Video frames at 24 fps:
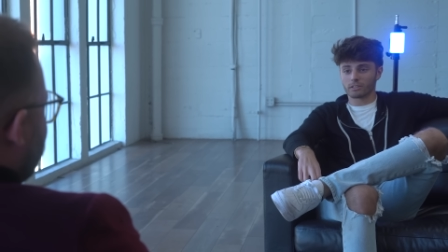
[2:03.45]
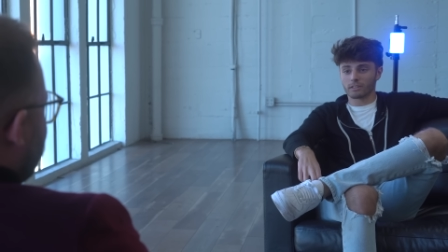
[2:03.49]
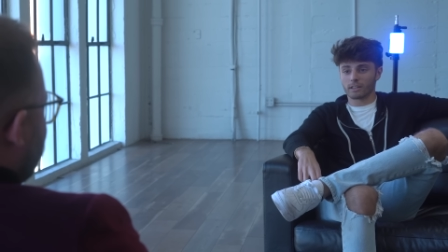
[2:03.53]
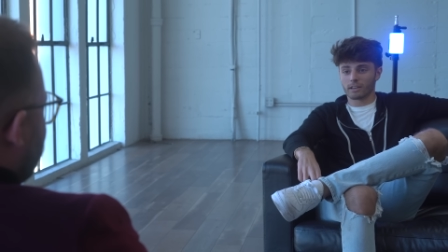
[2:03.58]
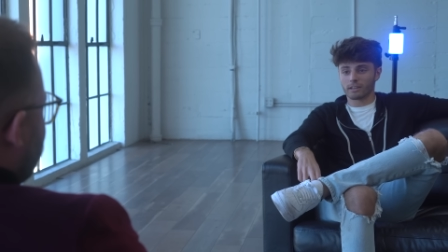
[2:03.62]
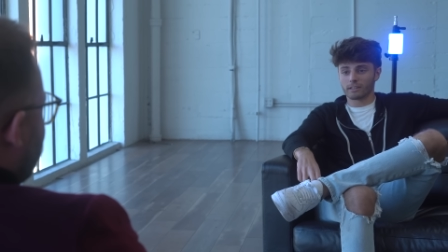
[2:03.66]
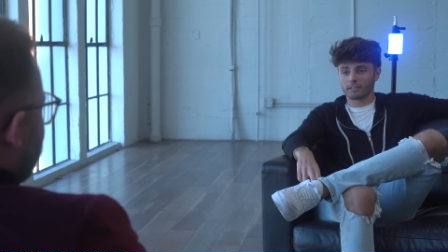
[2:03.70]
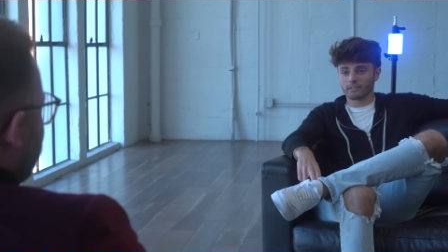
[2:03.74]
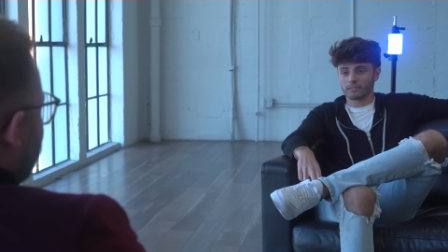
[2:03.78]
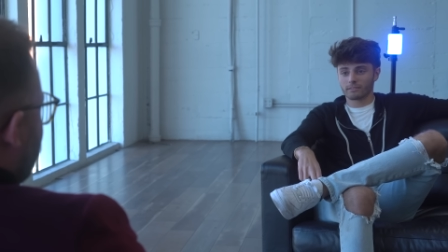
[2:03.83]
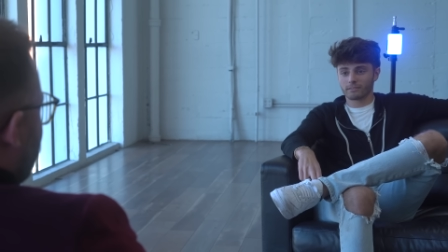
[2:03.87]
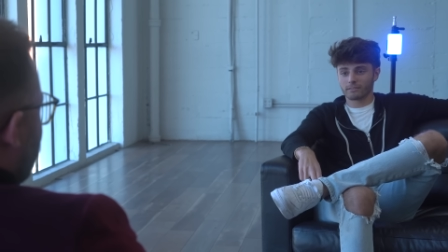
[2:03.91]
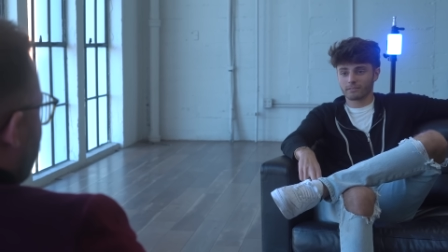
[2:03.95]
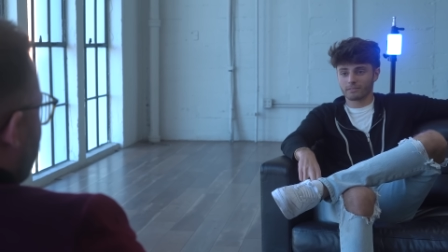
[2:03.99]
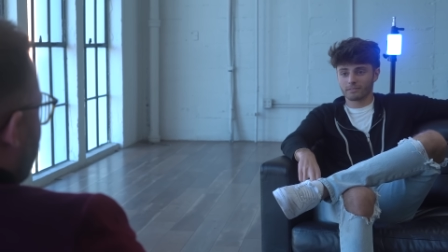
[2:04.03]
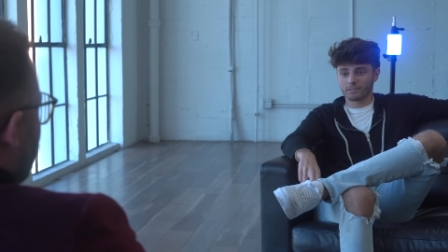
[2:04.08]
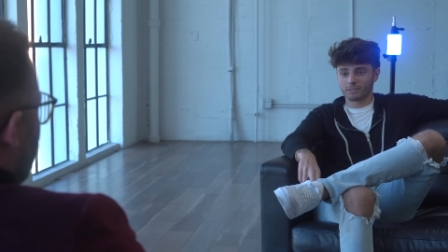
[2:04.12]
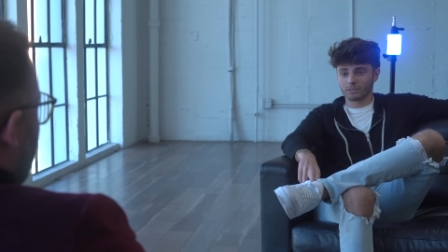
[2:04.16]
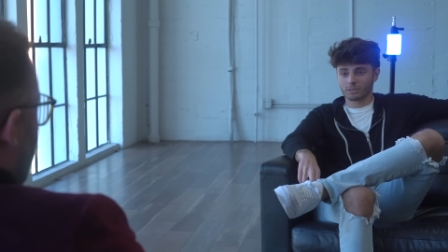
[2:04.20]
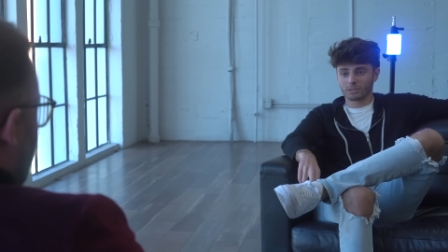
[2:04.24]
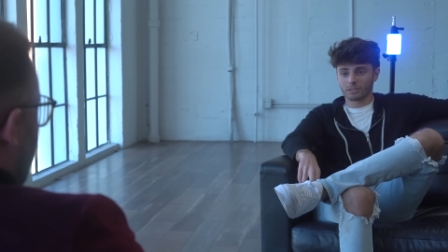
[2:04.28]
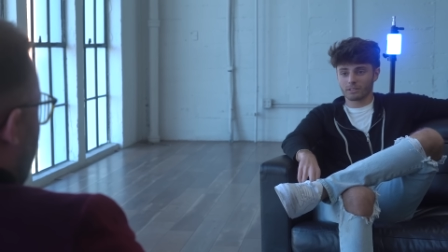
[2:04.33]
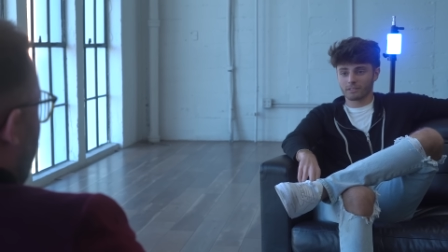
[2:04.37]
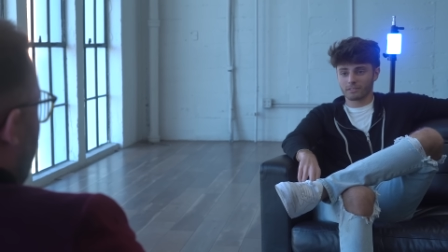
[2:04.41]
online?
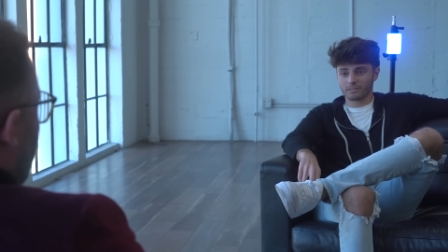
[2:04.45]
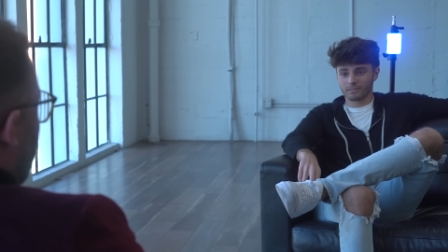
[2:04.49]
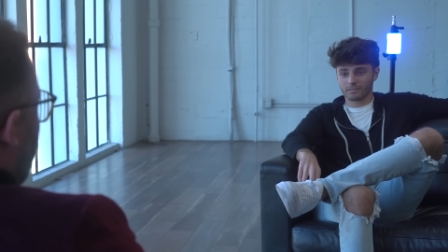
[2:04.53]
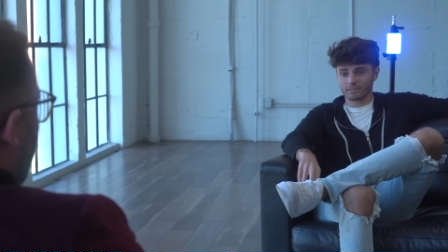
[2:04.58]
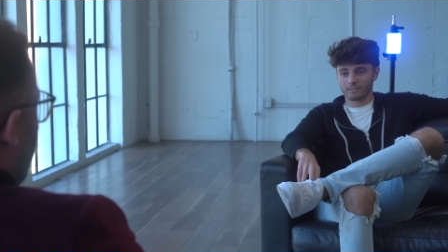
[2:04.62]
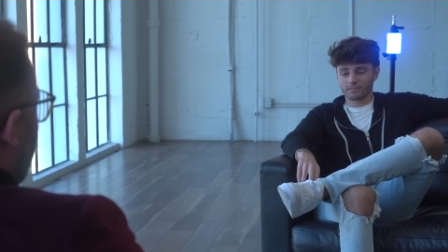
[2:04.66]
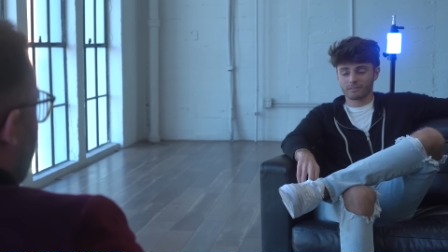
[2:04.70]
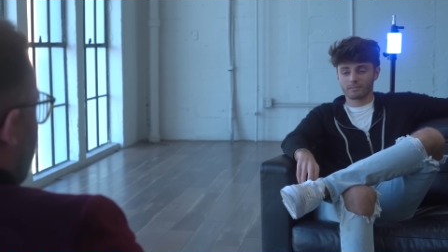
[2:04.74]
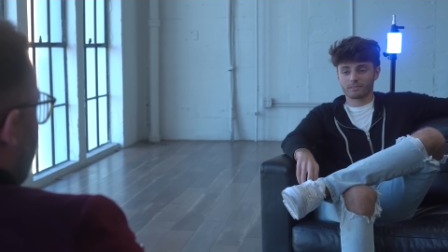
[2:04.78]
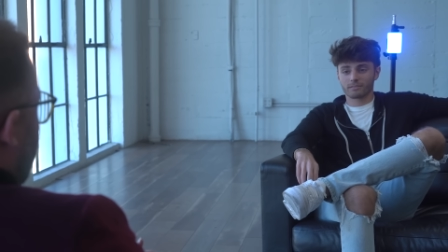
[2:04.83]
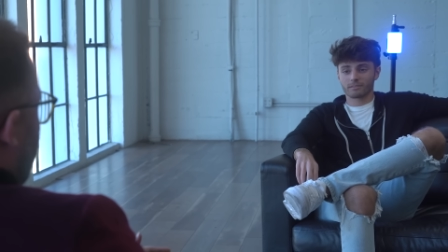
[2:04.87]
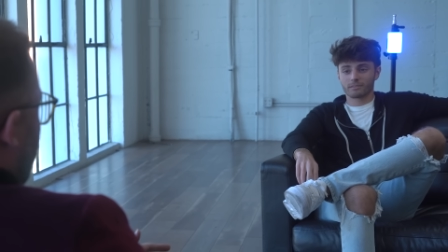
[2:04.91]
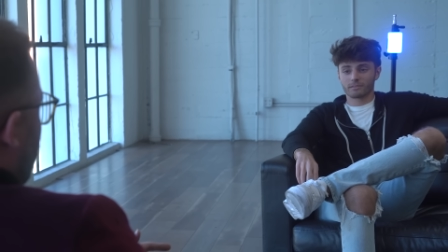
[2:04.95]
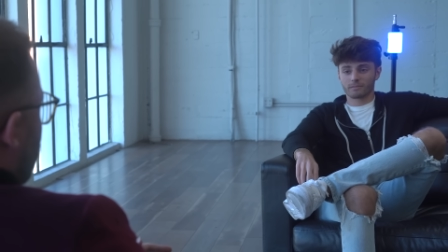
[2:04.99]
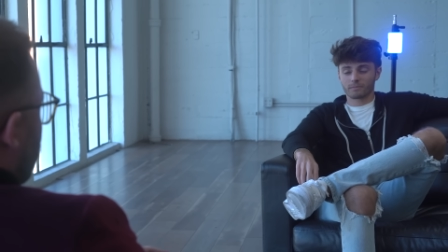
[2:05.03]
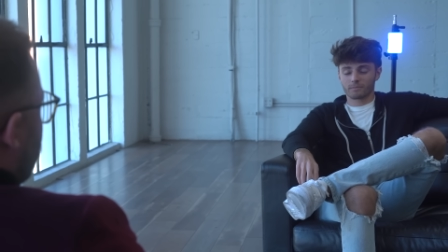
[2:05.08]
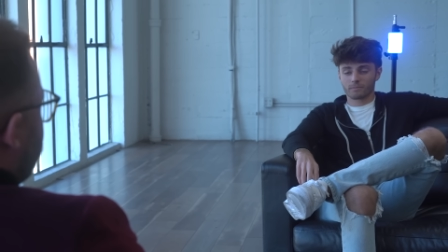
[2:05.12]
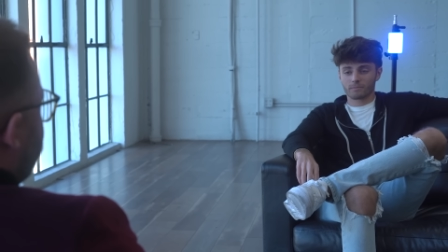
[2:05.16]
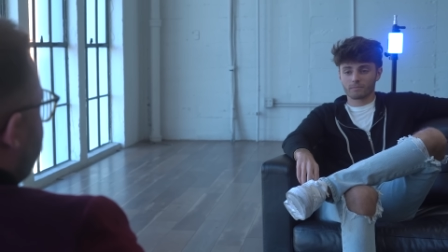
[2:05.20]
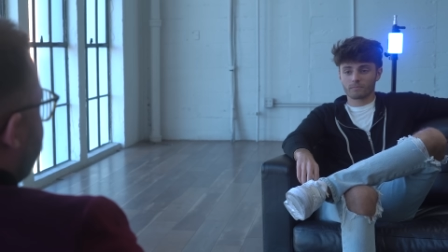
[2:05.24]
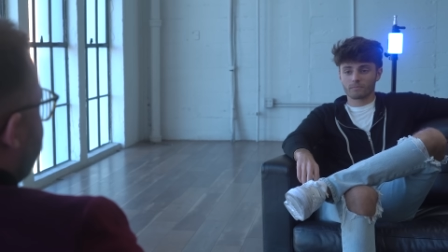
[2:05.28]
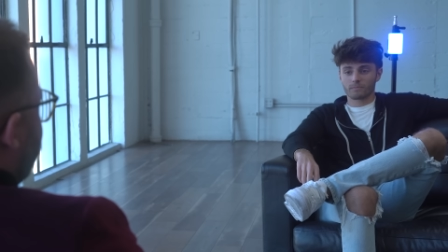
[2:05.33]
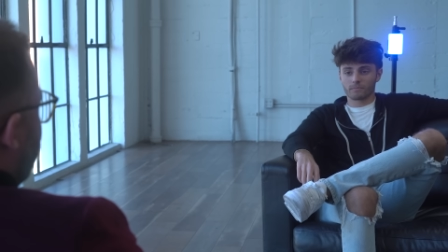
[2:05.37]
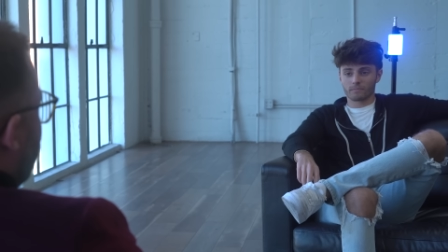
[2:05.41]
Yeah. Oh, yeah.